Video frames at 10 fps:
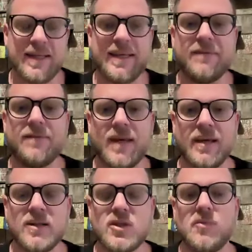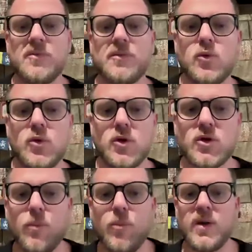giving some food or
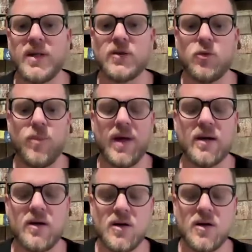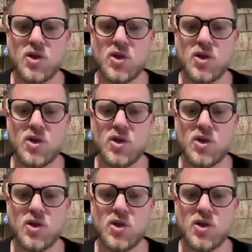some money to the beggar